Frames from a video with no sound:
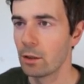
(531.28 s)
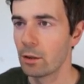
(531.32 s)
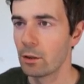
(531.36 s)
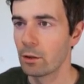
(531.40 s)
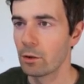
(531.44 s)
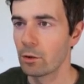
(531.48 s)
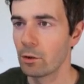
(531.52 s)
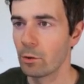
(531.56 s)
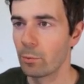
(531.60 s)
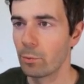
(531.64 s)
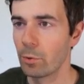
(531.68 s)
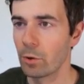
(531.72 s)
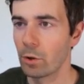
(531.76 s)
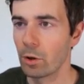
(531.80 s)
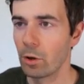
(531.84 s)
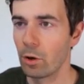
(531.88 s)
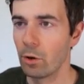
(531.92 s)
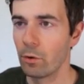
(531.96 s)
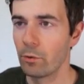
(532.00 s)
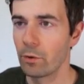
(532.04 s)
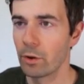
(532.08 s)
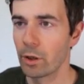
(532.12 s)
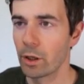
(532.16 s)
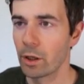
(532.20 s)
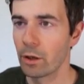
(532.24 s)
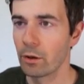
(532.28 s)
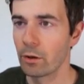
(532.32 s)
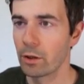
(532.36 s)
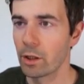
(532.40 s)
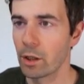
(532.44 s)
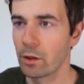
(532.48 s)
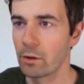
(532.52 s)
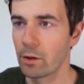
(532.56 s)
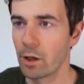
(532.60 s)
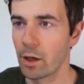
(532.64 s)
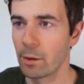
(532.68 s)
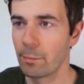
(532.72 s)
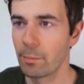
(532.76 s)
To put over here in the
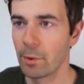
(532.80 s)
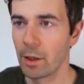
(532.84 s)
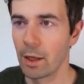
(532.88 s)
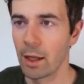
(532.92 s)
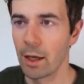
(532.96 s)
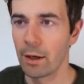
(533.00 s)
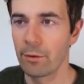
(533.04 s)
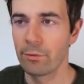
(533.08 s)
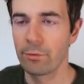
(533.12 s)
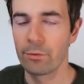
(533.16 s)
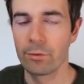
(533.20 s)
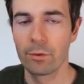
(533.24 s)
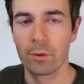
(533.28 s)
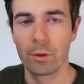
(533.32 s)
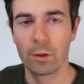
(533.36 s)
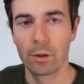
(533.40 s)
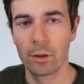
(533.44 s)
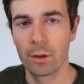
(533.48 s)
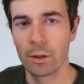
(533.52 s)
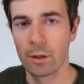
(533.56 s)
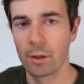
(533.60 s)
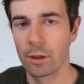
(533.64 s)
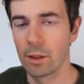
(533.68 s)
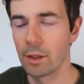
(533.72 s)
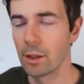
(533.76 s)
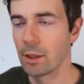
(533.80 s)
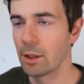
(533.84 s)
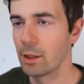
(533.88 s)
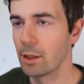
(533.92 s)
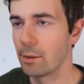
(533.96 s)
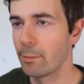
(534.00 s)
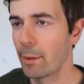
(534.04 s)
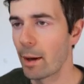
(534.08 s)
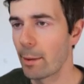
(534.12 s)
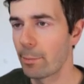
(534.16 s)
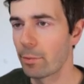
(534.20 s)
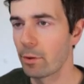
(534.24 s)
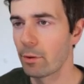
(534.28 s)
top left, the
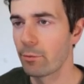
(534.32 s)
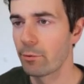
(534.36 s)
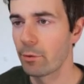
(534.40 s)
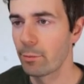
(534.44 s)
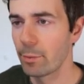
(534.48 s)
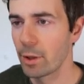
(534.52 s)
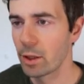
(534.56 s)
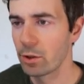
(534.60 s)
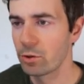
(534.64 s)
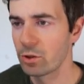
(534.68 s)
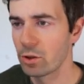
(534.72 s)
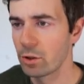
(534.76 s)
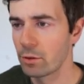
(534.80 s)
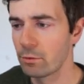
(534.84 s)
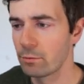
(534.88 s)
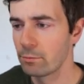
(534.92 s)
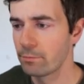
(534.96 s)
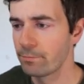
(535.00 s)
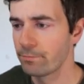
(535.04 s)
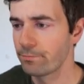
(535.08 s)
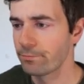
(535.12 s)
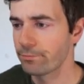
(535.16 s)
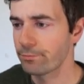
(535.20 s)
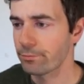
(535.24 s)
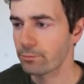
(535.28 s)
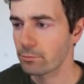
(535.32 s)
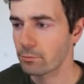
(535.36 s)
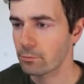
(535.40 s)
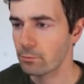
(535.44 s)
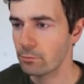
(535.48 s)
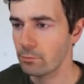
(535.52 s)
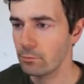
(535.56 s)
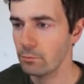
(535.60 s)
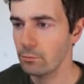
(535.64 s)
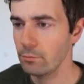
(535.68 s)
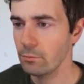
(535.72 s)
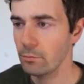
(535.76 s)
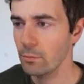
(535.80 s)
mapper information.
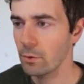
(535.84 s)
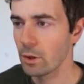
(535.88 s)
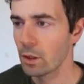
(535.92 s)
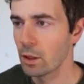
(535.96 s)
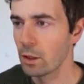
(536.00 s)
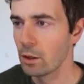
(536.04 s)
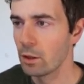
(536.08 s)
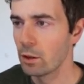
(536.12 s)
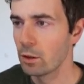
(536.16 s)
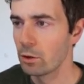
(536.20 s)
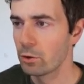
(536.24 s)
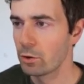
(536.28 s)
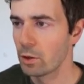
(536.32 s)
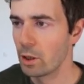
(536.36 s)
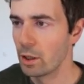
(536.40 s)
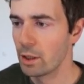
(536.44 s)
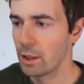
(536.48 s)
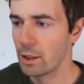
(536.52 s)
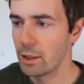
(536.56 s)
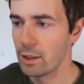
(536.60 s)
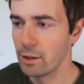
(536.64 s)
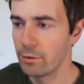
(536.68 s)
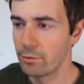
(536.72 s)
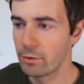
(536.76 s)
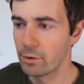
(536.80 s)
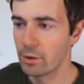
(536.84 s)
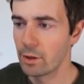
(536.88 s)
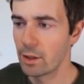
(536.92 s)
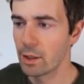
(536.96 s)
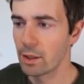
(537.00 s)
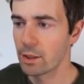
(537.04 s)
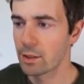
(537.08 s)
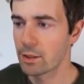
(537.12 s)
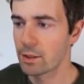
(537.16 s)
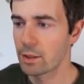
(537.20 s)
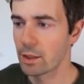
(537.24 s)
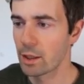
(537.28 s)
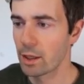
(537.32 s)
To leave
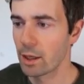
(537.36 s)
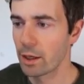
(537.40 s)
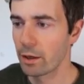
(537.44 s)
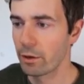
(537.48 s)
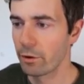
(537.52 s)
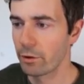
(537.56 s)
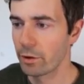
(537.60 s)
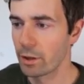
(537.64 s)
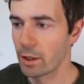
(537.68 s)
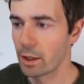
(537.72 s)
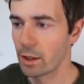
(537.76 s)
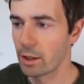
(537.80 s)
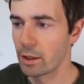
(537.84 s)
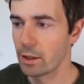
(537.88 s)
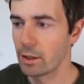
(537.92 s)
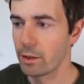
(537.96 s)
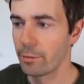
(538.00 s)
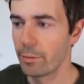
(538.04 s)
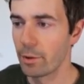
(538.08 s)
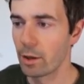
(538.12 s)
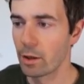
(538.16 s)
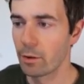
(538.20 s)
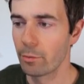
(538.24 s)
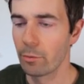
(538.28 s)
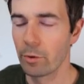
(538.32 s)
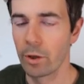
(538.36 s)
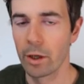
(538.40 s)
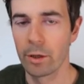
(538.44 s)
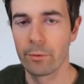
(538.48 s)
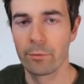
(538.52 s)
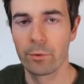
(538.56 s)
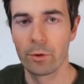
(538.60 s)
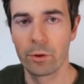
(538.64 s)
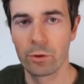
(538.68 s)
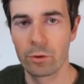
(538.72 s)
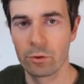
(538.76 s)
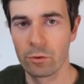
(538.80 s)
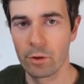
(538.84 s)
this area in the bottom right
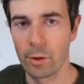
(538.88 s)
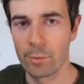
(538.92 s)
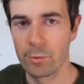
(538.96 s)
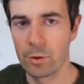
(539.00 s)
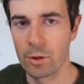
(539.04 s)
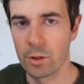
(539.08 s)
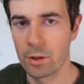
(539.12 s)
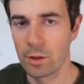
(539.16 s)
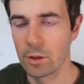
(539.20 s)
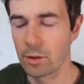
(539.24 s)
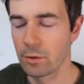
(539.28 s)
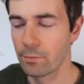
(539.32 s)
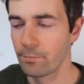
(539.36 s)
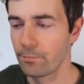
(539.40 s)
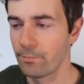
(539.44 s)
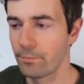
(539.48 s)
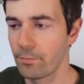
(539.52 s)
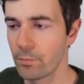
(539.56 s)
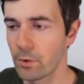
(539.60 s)
for descriptions.